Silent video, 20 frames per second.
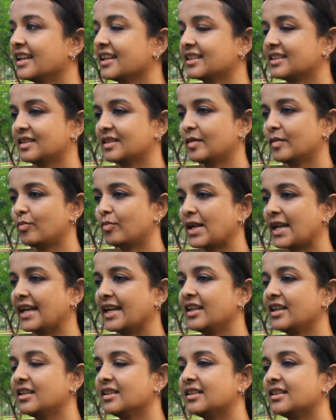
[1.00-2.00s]
a
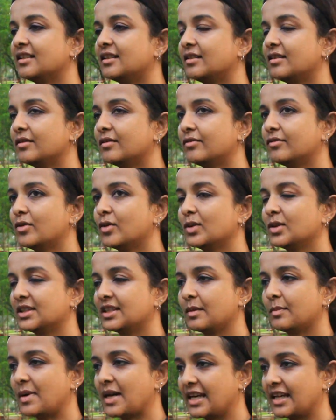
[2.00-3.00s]
blind uh, folded
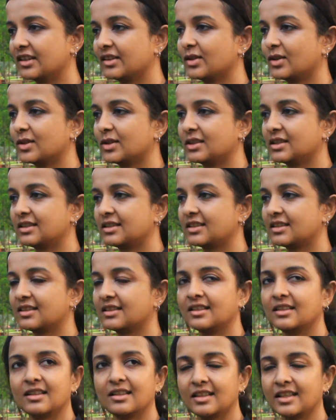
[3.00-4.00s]
marathon and,
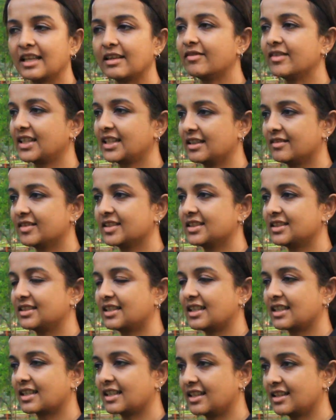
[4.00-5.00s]
uh, event la vandu
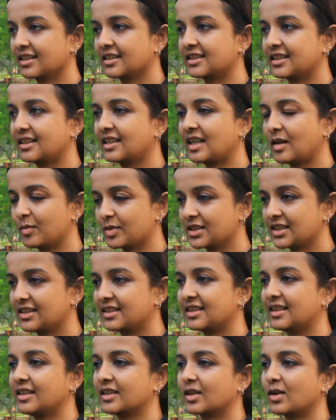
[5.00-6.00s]
na kalandukite
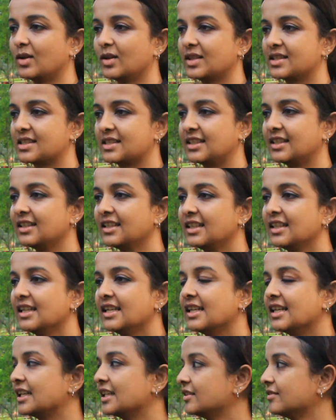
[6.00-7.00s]
Ramachandra College la.
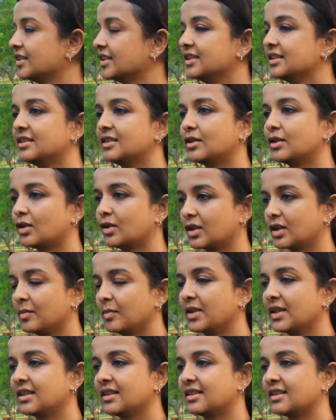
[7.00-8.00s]
Idu vandu
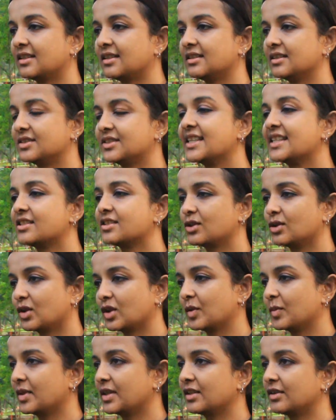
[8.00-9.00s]
tournament uh, chess
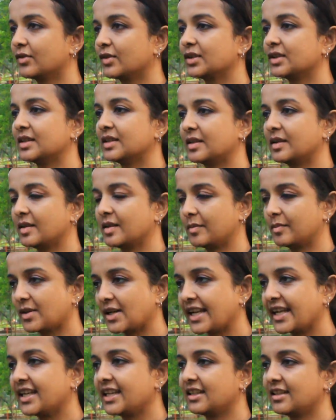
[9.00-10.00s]
tournament for the
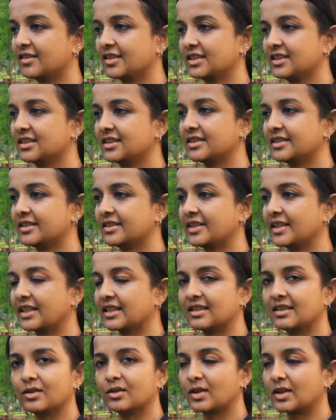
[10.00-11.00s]
blind vandu
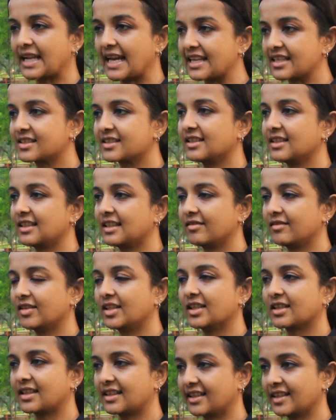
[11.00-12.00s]
inga national level
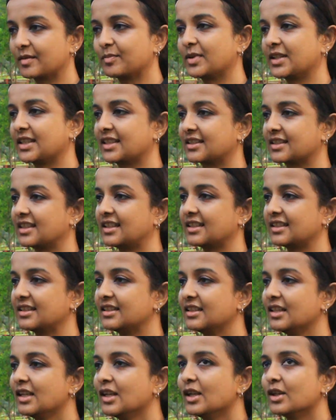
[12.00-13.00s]
la conduct pannirukanga.
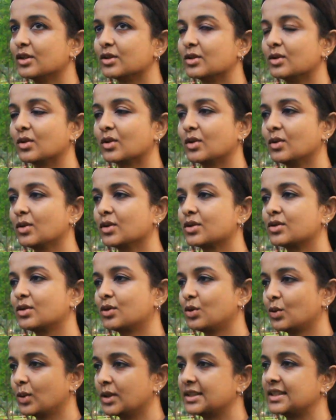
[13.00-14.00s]
So close to
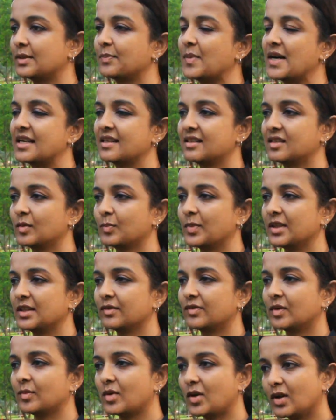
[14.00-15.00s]
two hundred participants
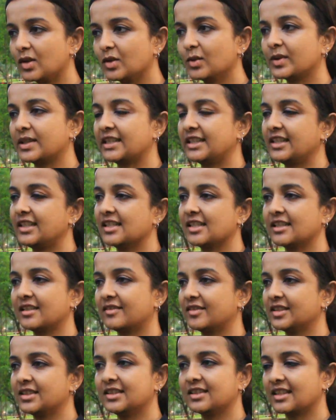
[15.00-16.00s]
from all over India
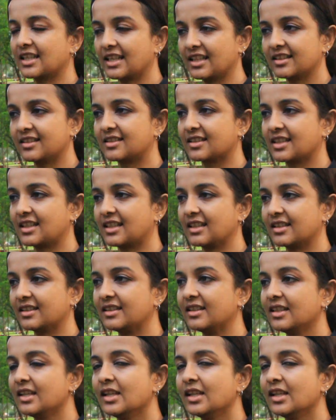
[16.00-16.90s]
vandu kalandukranga.